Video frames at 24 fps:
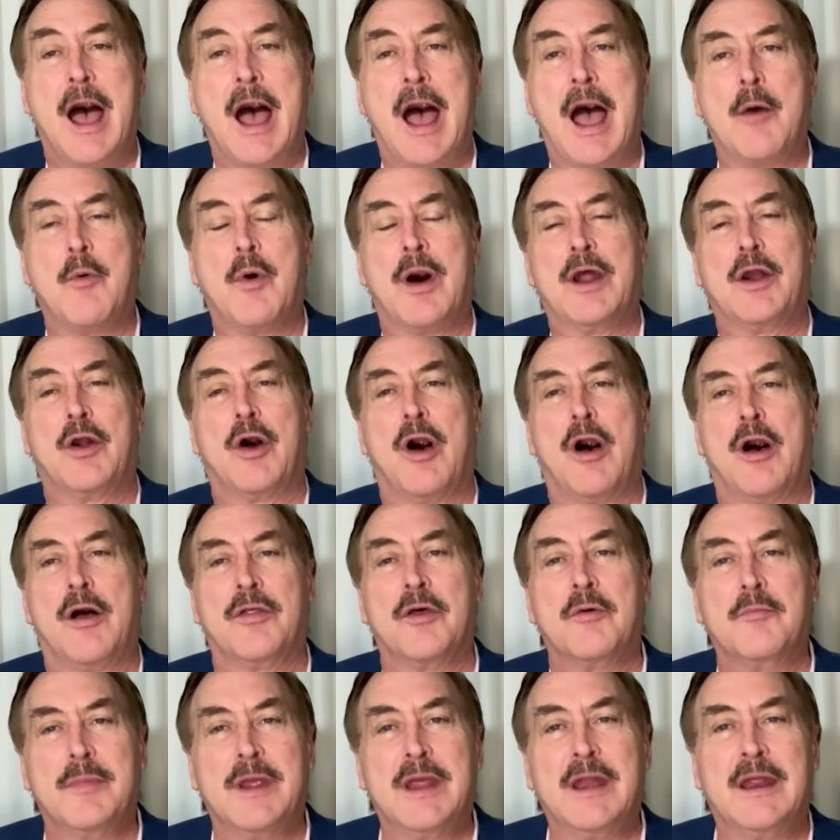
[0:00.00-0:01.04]
I want all
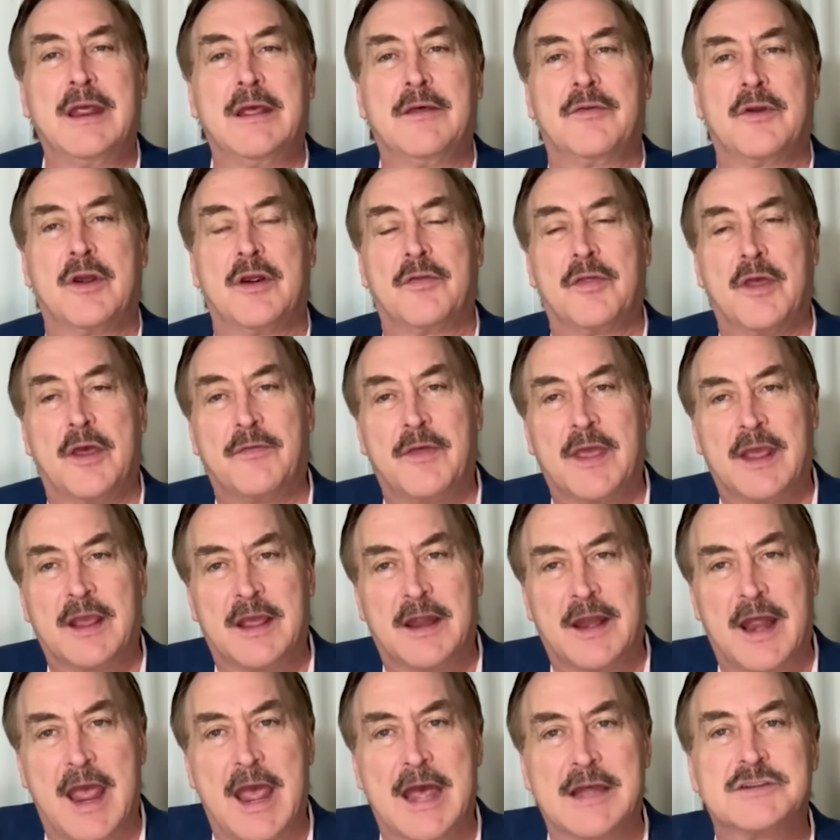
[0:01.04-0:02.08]
the media there that they
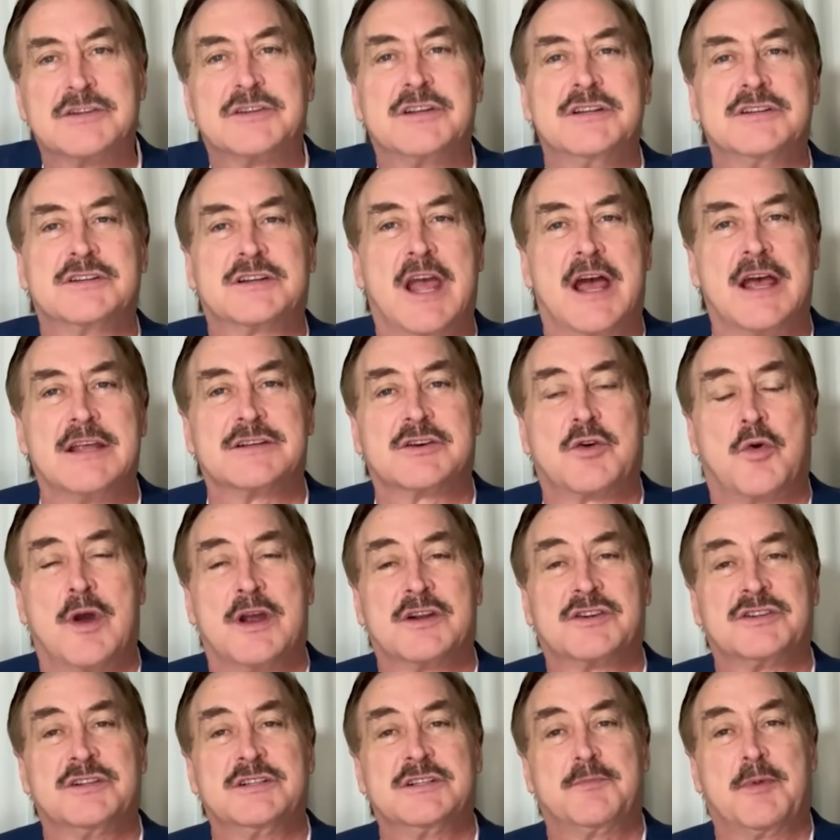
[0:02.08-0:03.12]
can ask these guys
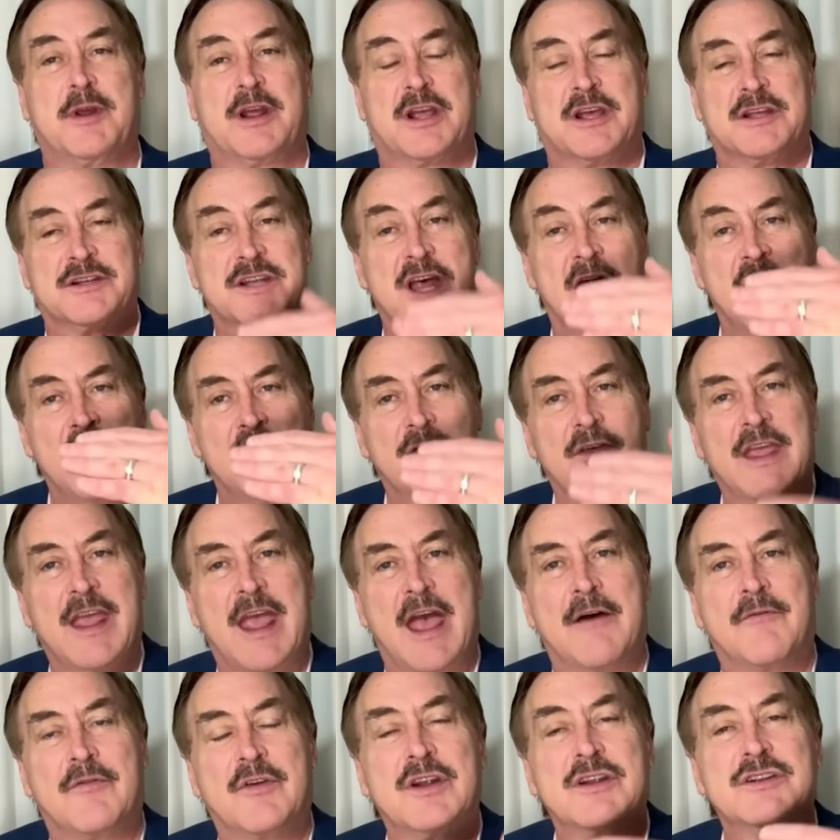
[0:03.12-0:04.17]
questions because the
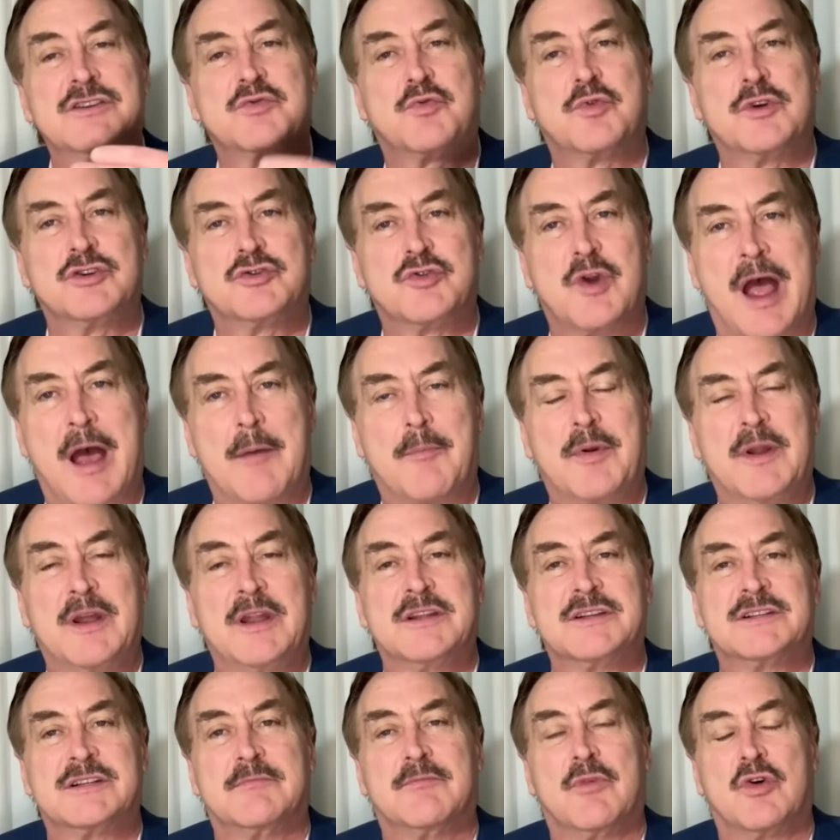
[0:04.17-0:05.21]
evidence we're dropping
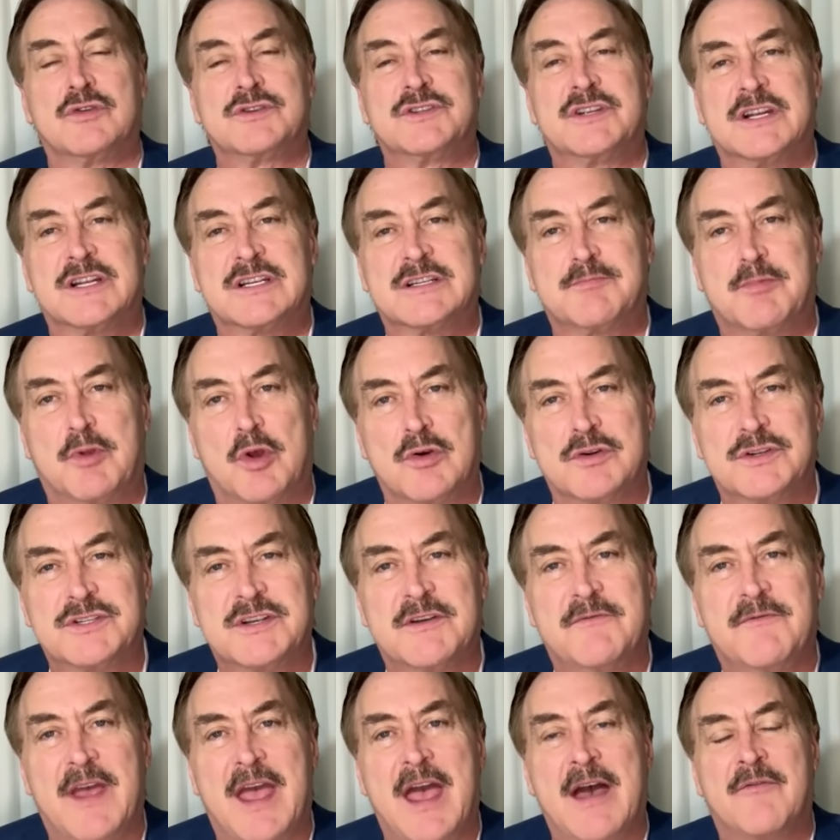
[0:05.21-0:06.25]
is the most
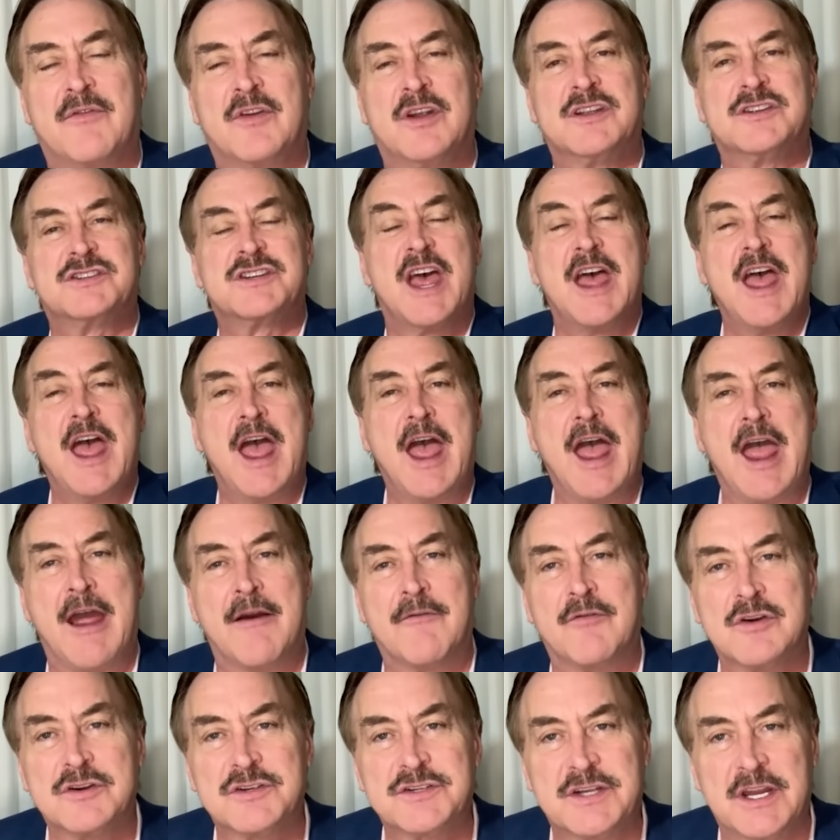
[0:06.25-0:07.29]
explosive evidence
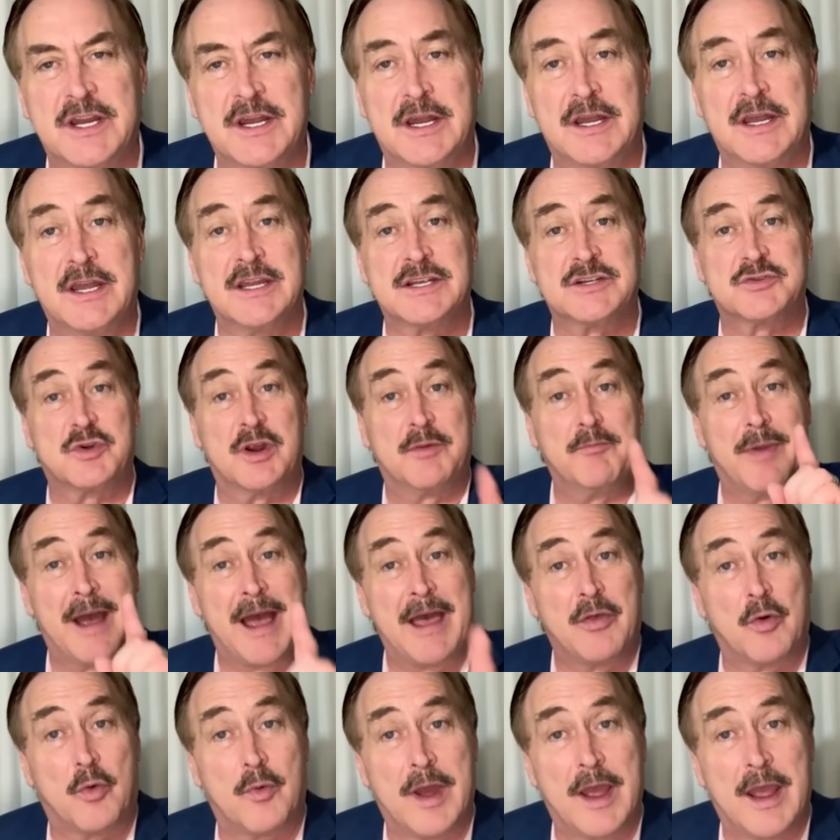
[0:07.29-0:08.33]
ever seen in history.
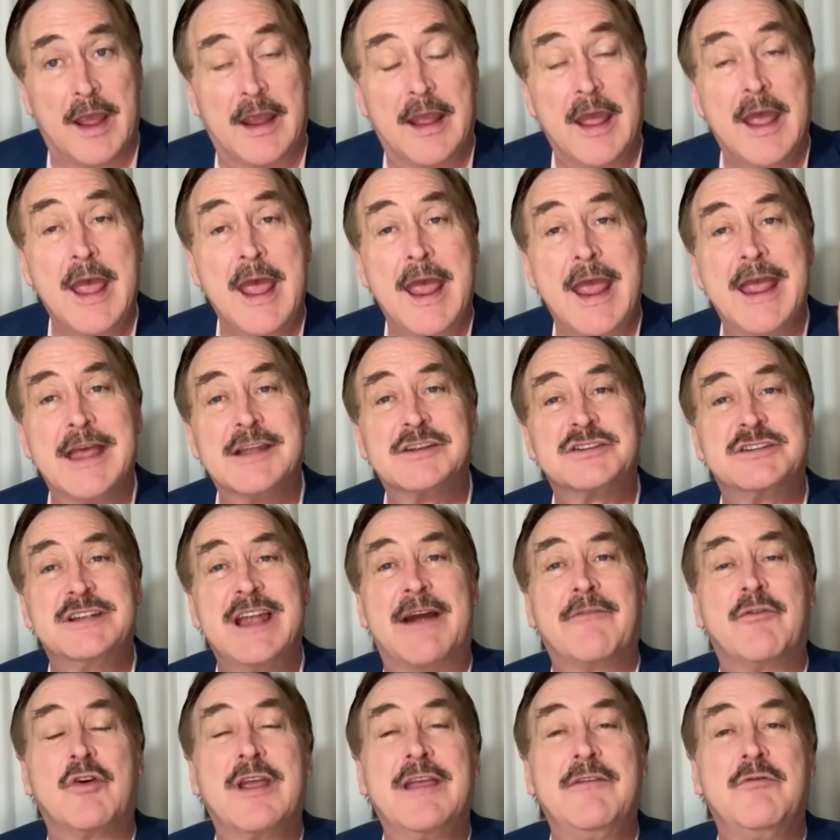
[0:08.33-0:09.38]
By the way, it's
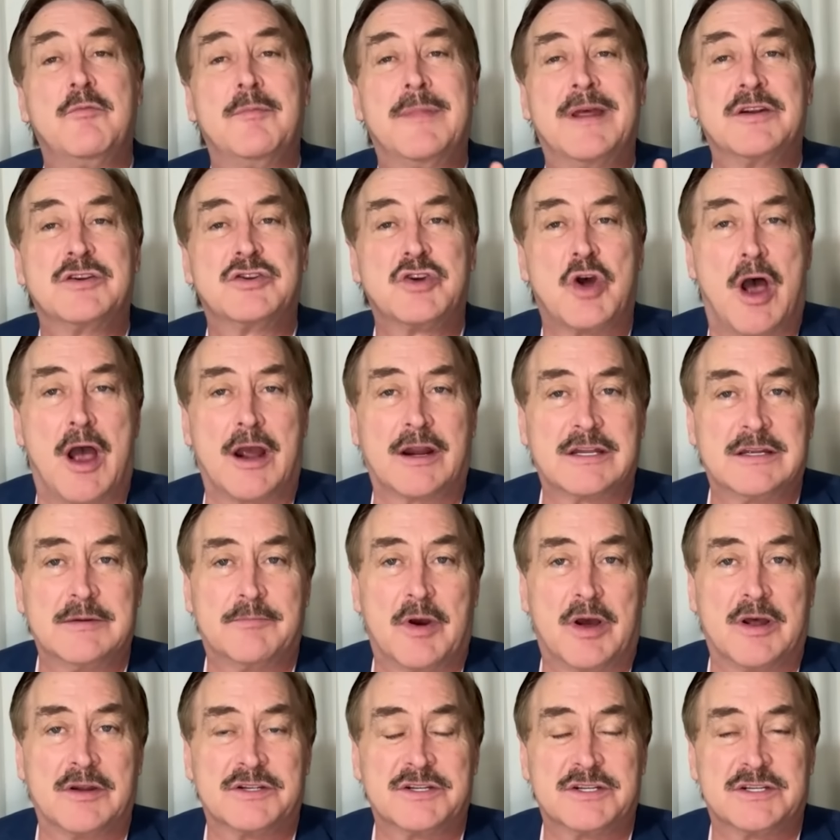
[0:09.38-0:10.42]
never even been talked
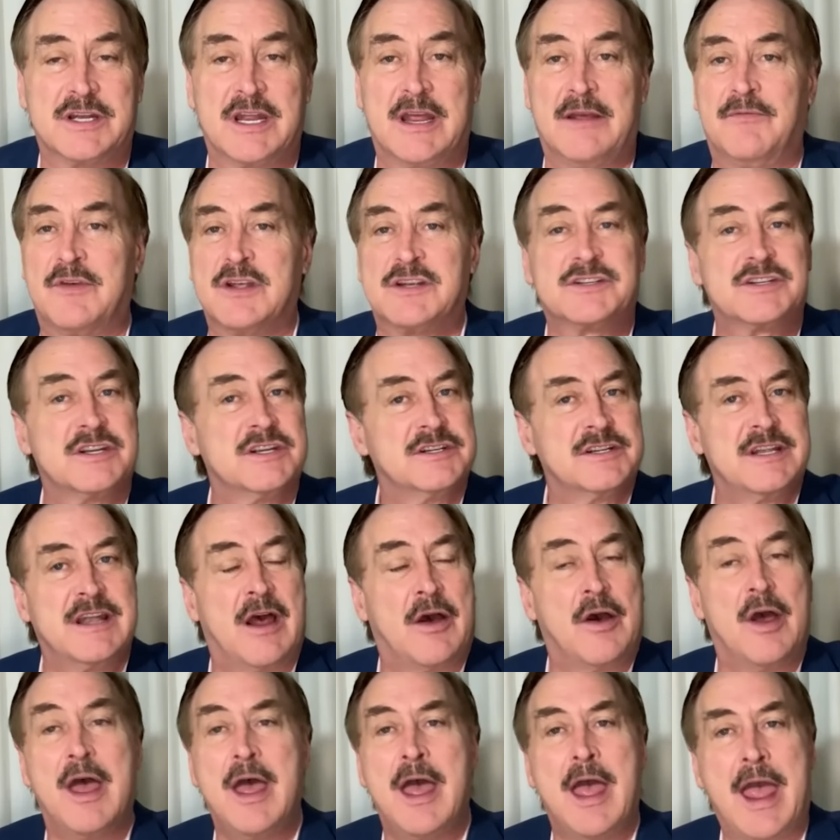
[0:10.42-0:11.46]
about, Steve. This is
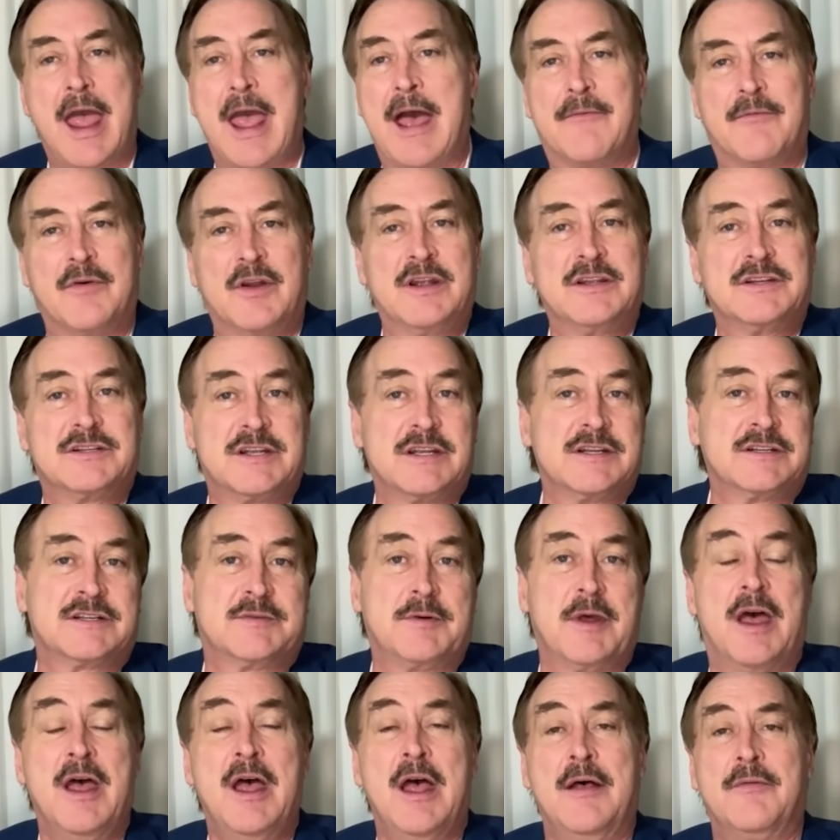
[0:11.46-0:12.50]
now evidence.
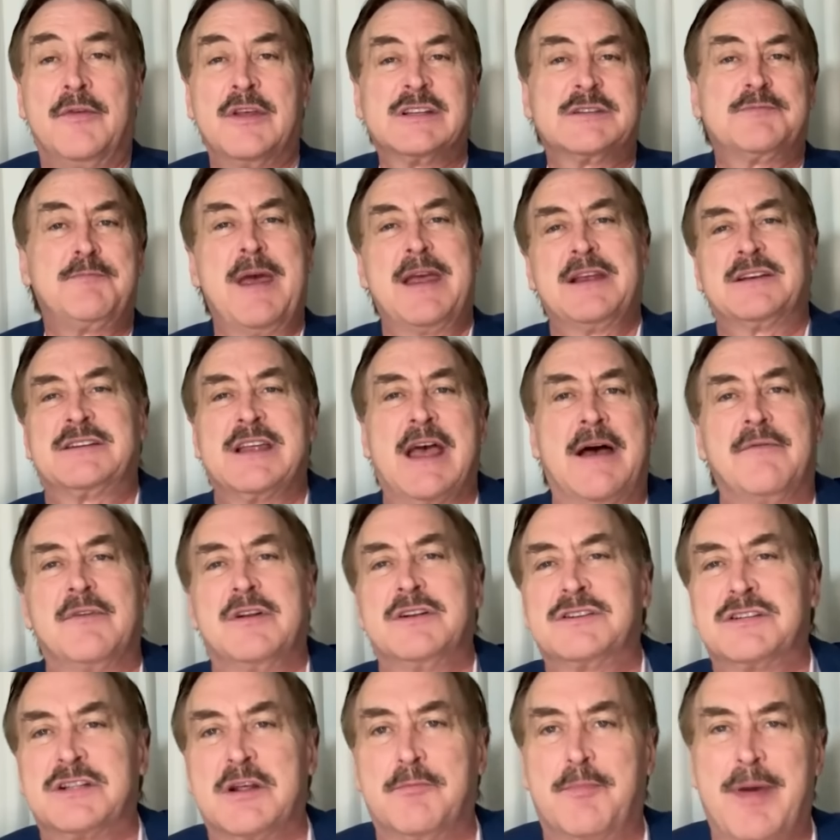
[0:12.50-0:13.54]
This makes
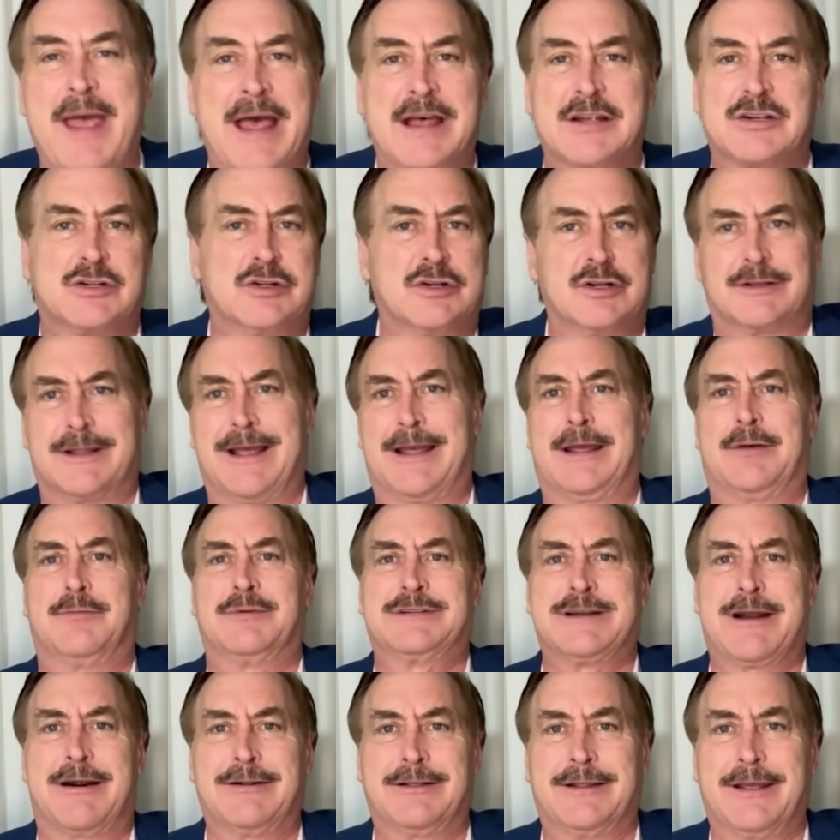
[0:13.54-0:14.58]
evidence in the past look like it
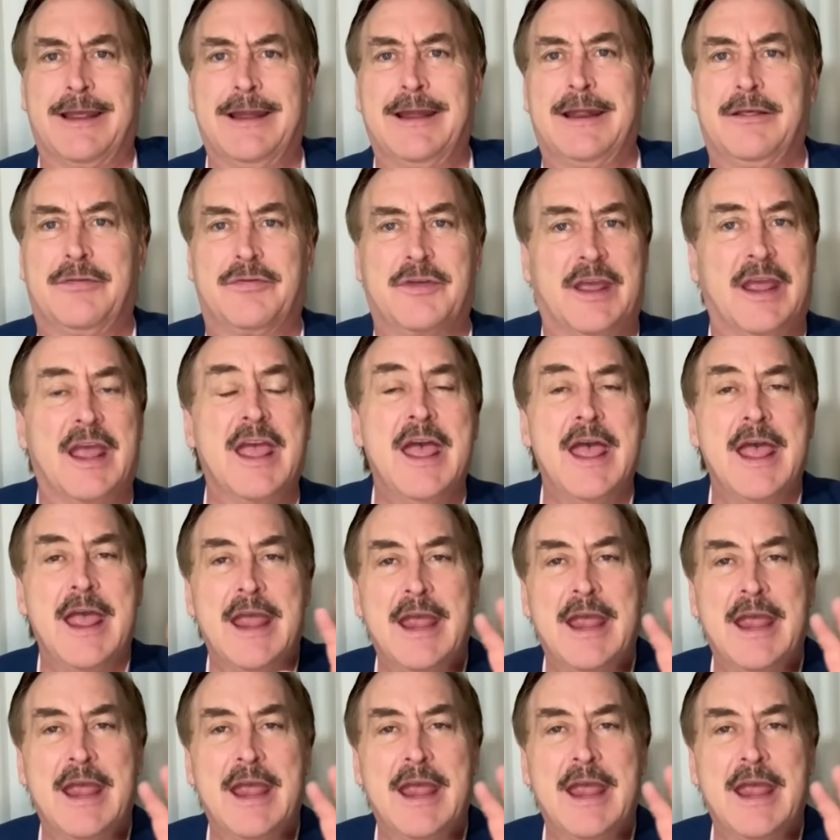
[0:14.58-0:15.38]
was hardly anything.